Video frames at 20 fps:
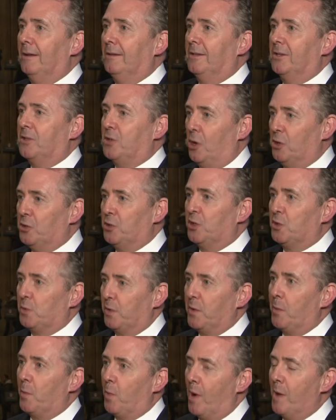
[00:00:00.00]
discussions
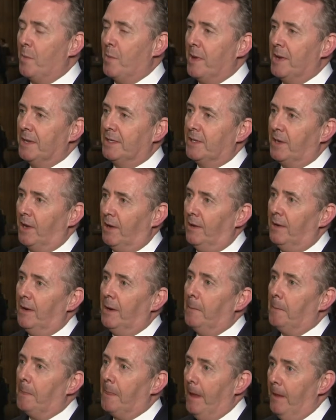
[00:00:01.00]
with the Prime Minister
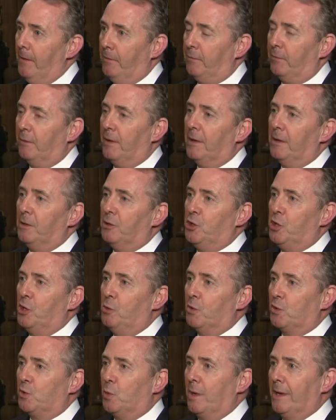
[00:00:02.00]
if she
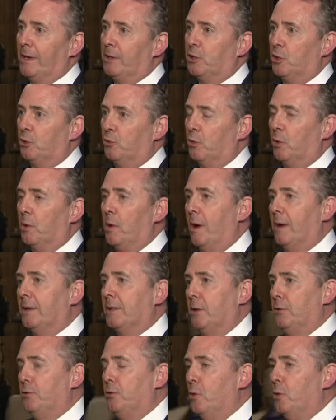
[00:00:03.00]
was willing to rule
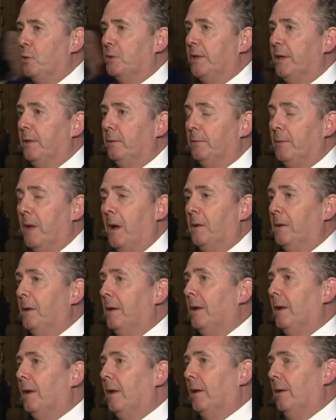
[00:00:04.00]
out a no deal. Now,
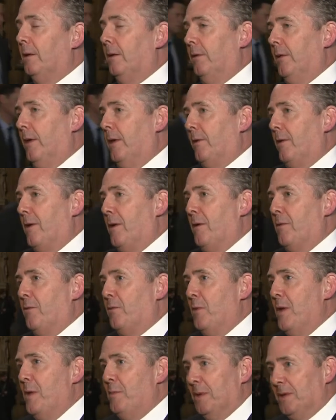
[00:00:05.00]
there are
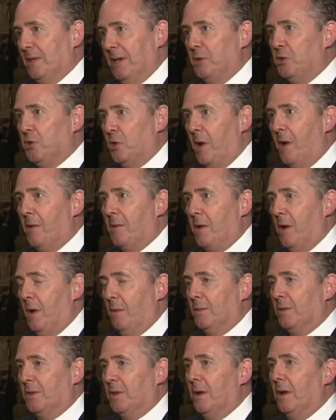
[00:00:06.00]
three potential
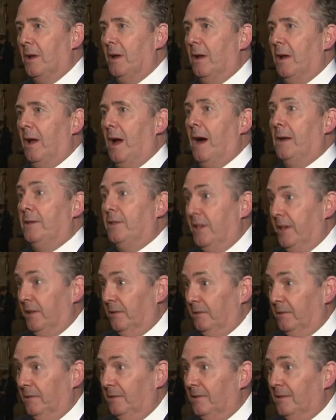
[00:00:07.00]
outcomes a
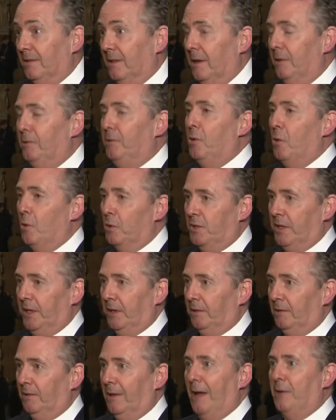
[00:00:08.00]
deal, no
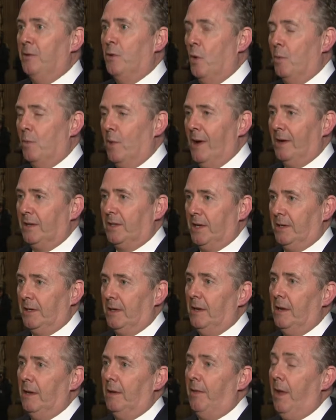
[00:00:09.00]
deal, and no Brexit.
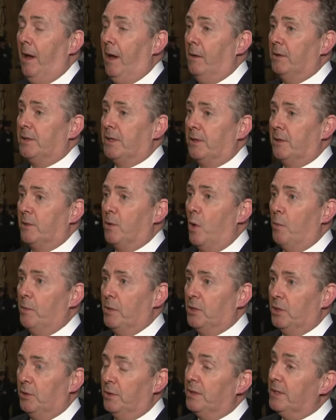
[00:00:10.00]
The House had an
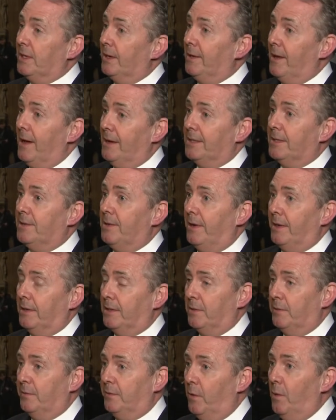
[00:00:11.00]
opportunity last night
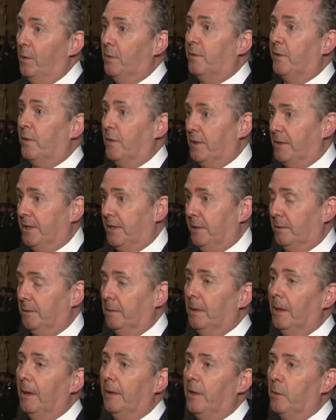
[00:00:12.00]
to vote for a deal
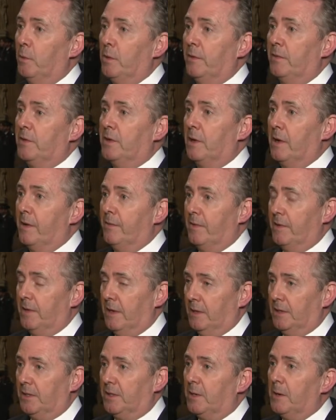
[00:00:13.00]
that would have delivered
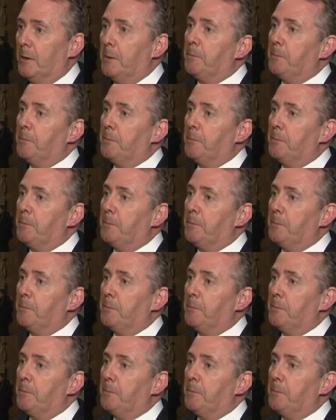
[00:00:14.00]
us